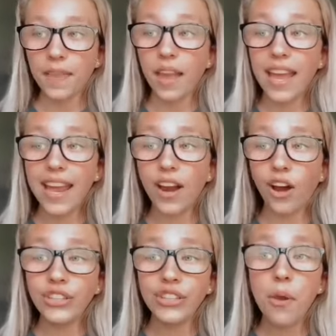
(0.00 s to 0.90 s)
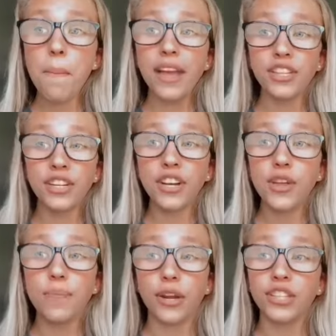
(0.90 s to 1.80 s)
And also make sure
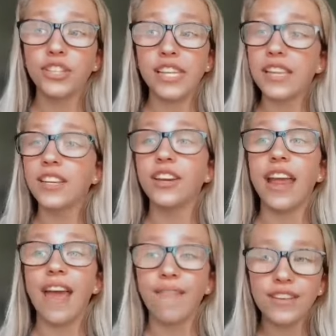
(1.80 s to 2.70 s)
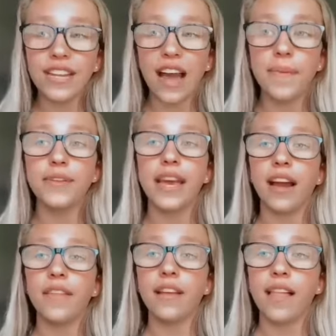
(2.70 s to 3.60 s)
you brush your teeth good every time you
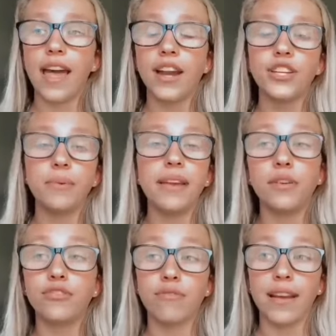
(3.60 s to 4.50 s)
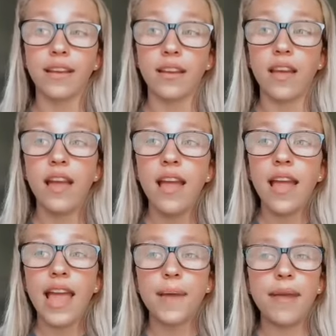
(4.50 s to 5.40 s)
take out the aligner to eat or drink.
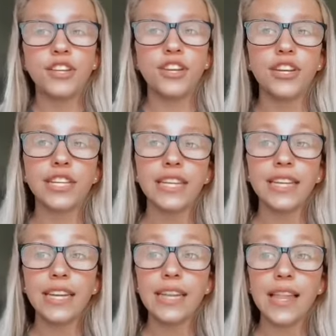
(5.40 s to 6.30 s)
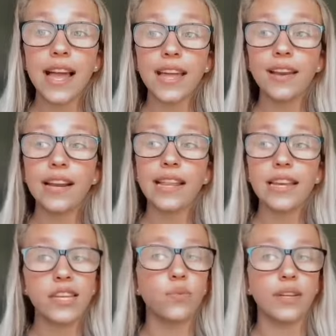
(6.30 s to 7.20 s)
And make sure you clean the aligner at
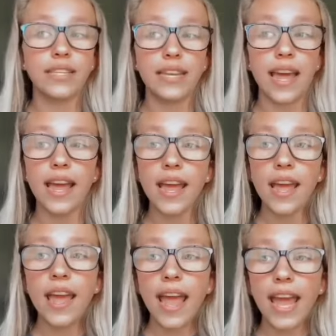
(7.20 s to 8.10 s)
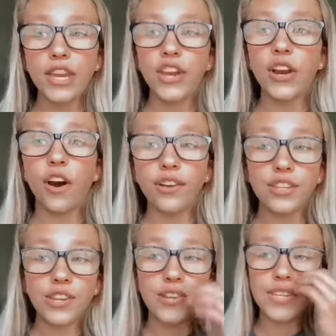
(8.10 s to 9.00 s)
least once a day. And you can
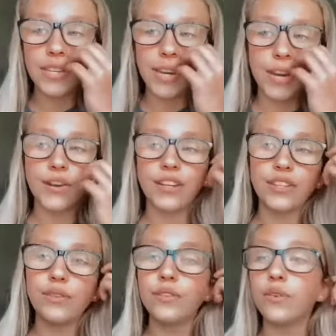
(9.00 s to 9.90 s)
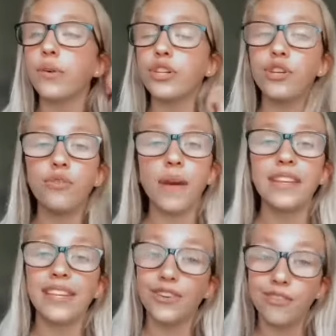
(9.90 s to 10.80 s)
also use the cleaning crystals or
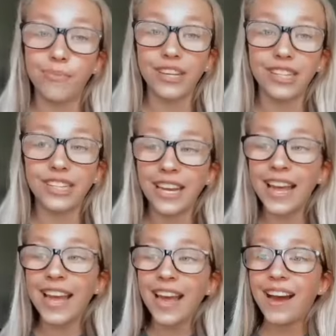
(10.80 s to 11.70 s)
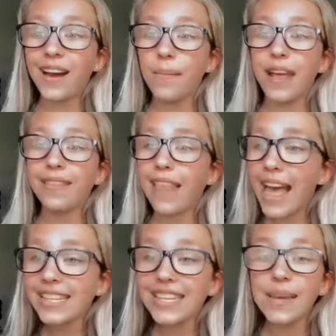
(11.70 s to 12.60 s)
toothpaste and toothbrush. And
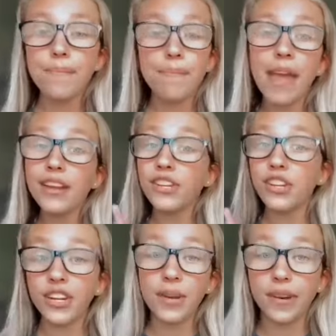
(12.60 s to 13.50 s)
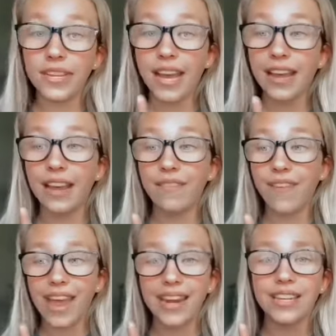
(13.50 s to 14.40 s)
lastly, make sure you are taking
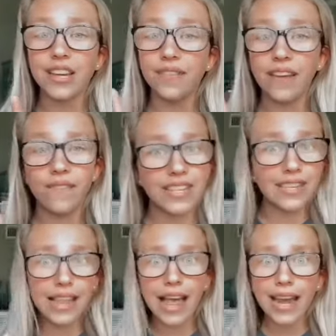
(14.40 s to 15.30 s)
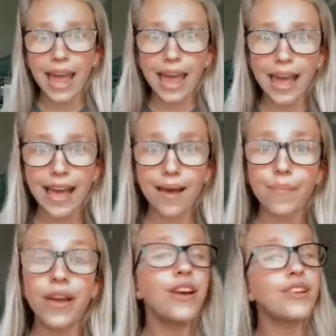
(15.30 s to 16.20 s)
advantage of the Invisalign
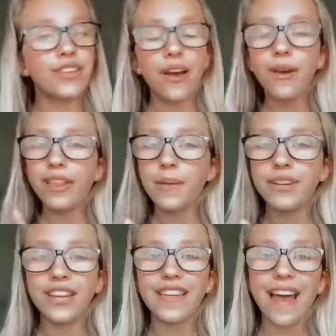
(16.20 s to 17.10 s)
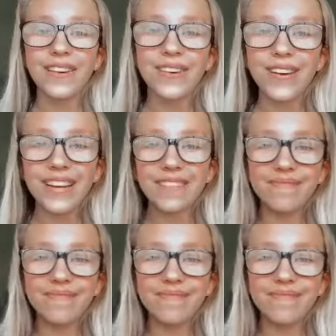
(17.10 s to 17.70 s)
app. So let me show you that real quick.